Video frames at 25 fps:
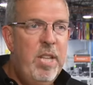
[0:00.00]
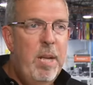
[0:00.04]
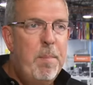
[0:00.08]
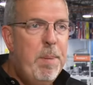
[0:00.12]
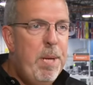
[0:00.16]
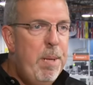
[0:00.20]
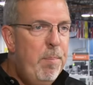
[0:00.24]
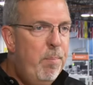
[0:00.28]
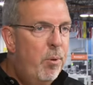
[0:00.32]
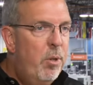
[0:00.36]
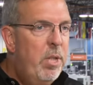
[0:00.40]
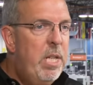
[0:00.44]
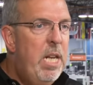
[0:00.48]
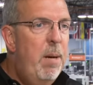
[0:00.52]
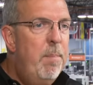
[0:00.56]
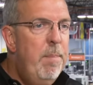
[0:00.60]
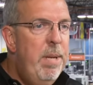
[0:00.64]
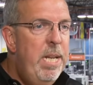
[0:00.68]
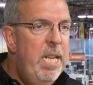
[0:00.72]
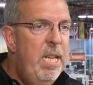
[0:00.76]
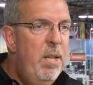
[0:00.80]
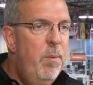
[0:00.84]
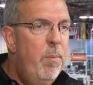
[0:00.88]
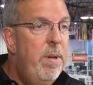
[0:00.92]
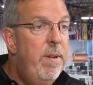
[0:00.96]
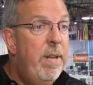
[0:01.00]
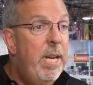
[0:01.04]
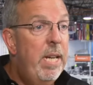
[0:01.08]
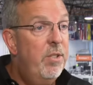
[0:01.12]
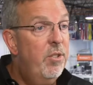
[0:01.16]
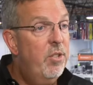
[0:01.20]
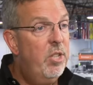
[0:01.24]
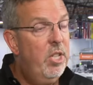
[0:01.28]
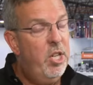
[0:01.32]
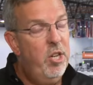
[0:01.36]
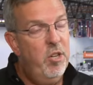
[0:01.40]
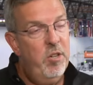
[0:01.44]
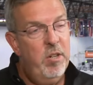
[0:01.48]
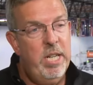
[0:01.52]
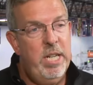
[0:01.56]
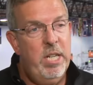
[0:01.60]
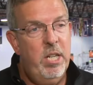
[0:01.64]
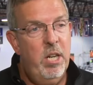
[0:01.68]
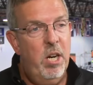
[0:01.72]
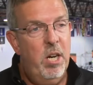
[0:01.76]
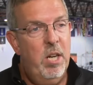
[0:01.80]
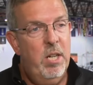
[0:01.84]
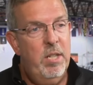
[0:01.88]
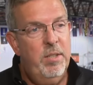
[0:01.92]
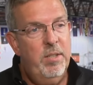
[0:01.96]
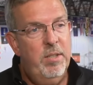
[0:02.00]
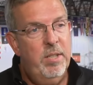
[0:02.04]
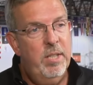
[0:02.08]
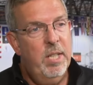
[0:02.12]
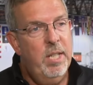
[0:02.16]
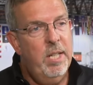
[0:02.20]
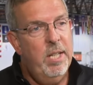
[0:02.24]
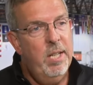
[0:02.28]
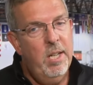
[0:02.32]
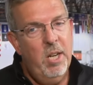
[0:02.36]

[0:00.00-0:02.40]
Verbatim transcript: let people come in. We've got security guards.